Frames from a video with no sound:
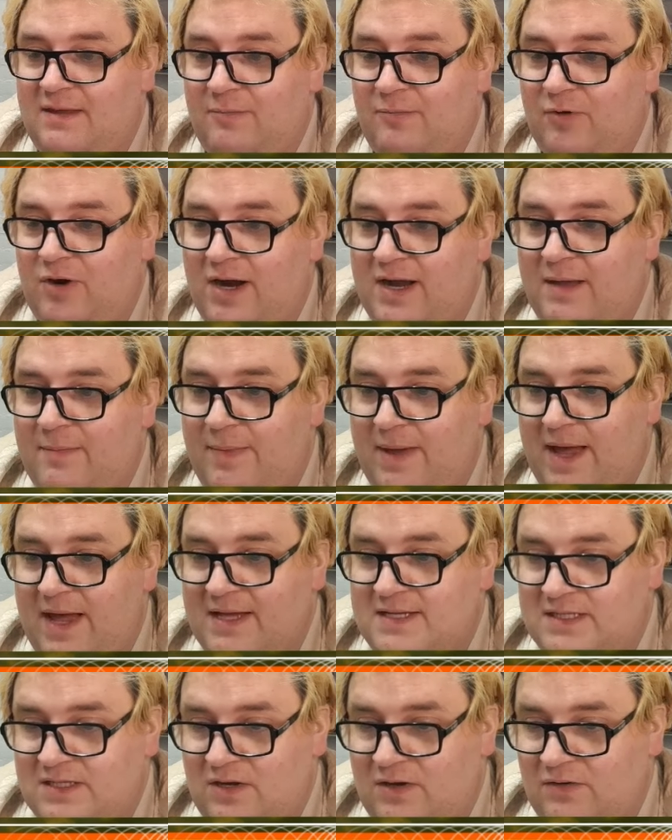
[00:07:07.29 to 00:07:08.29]
like the Briar
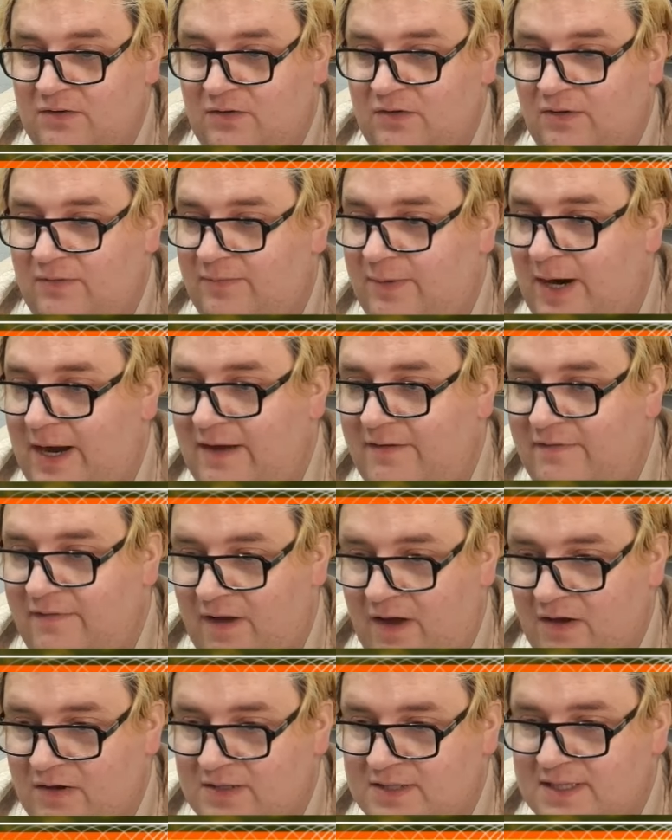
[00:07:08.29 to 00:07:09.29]
Bear song or the
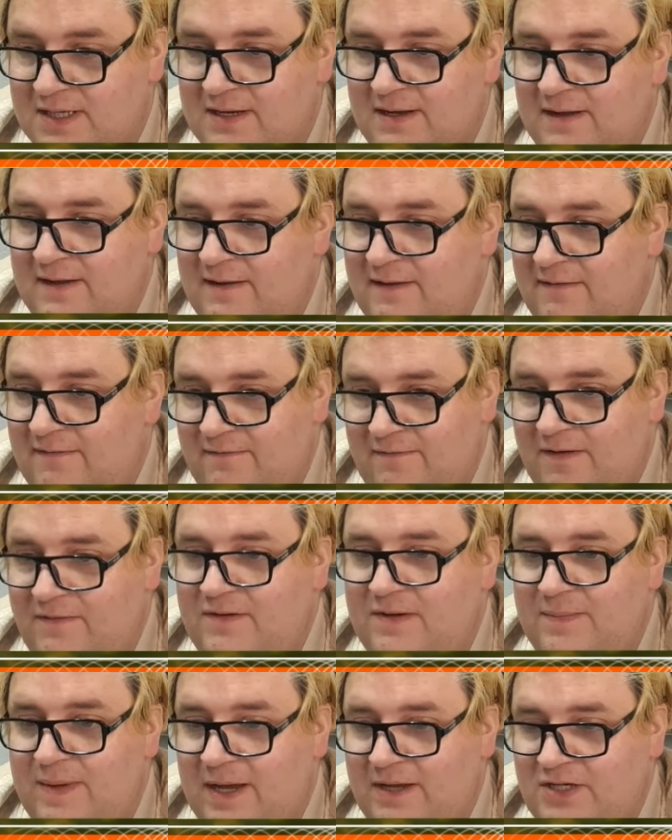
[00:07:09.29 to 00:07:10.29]
Briar Fox.
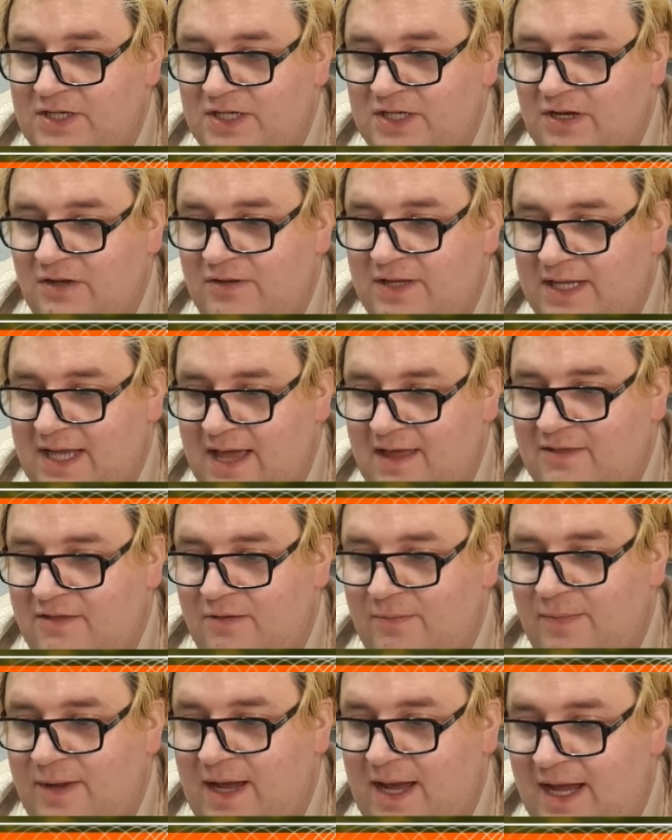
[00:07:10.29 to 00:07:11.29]
£50, you can only
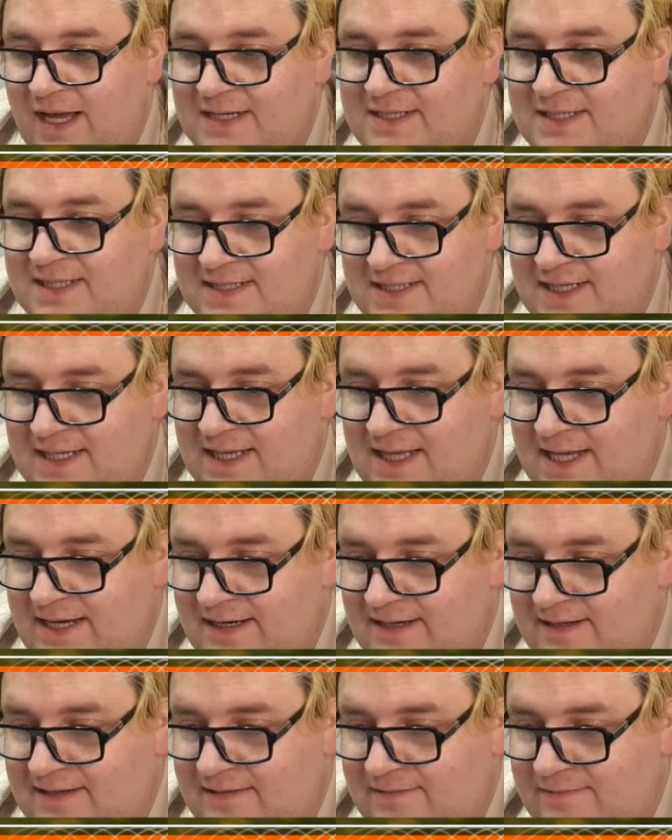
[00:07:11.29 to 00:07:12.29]
get them at
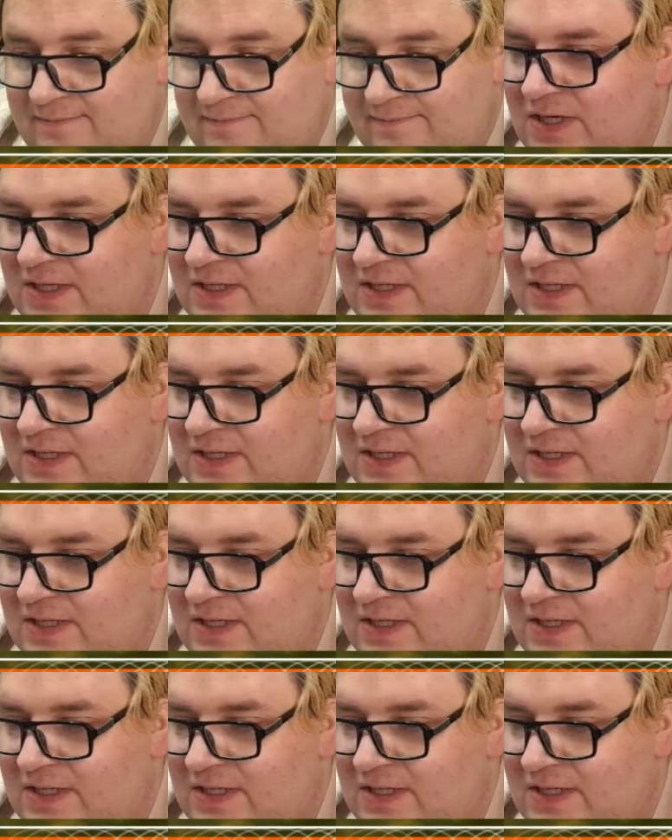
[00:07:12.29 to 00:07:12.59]
Disneyland. These